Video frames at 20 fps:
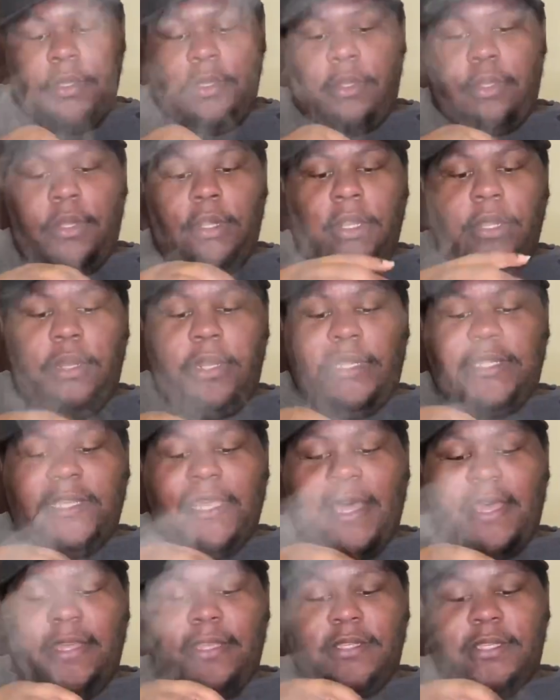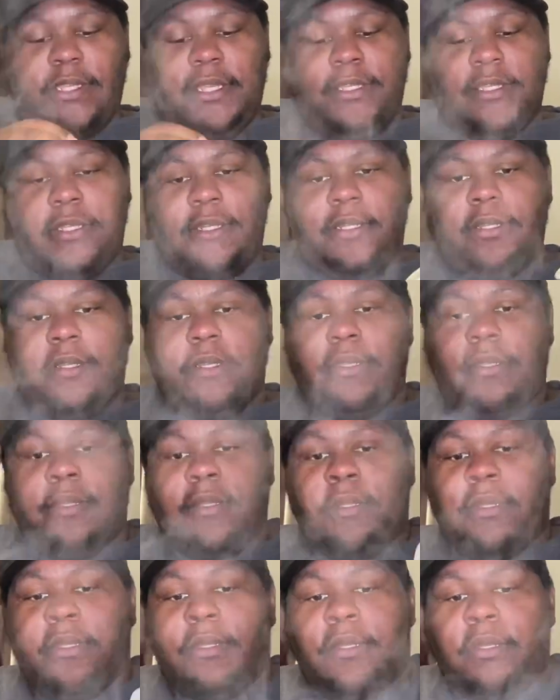A little Italian seasoning,
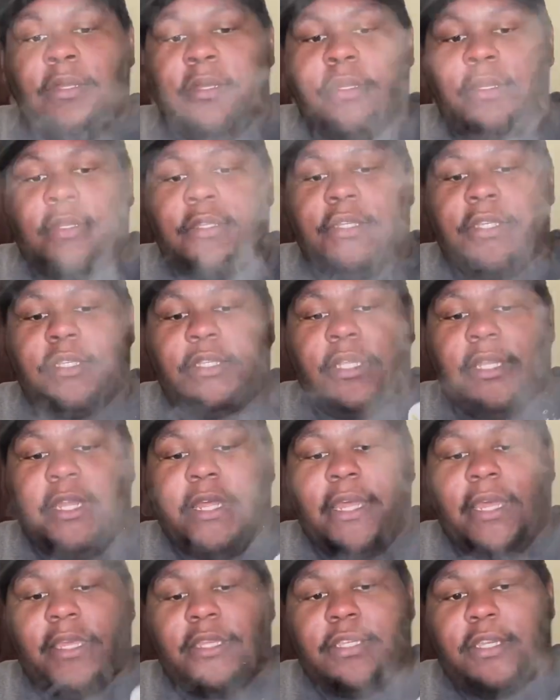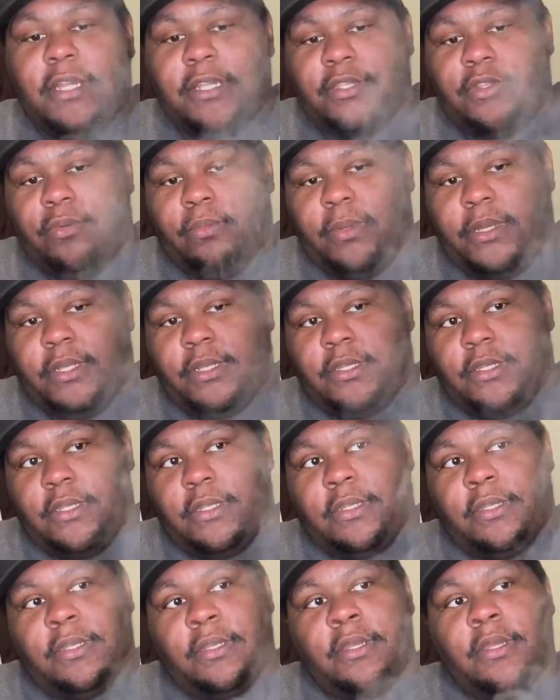just a dash, not too much,
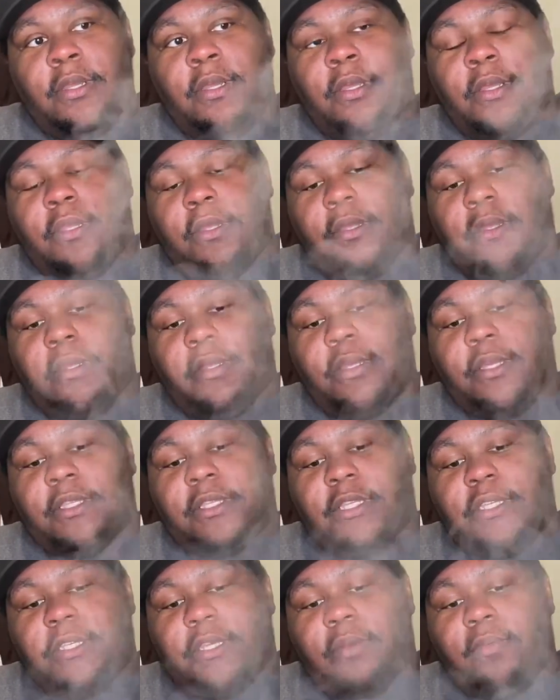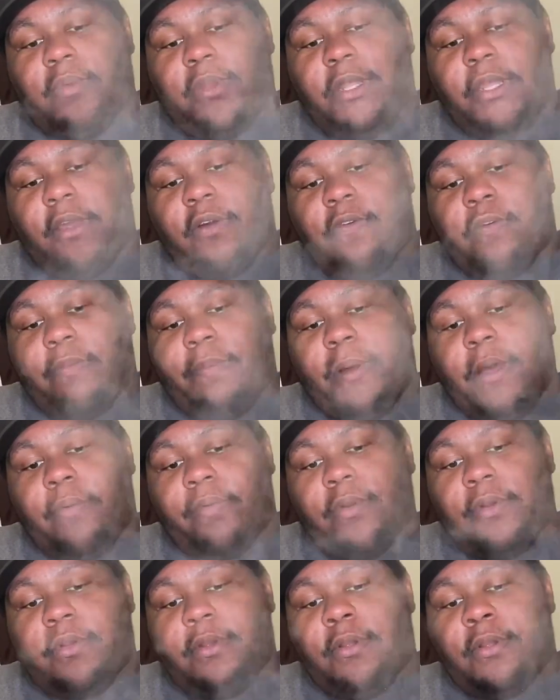because this can really overpower
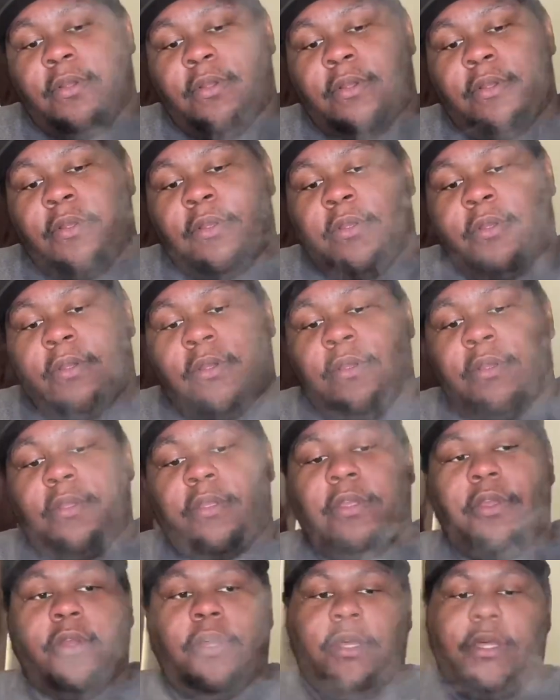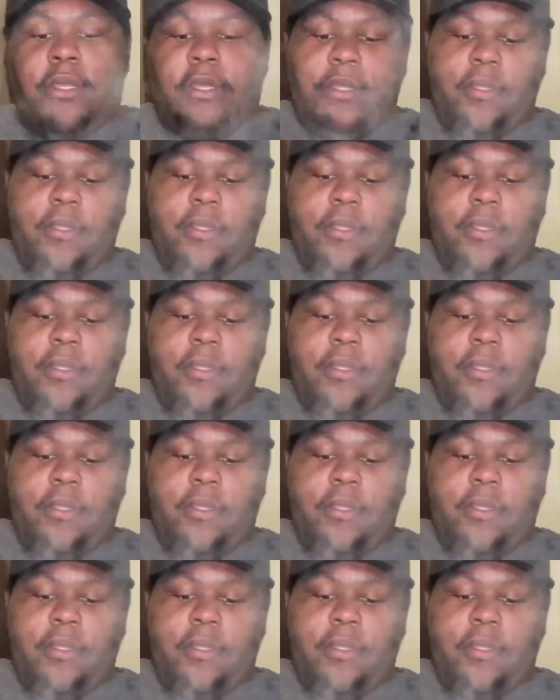your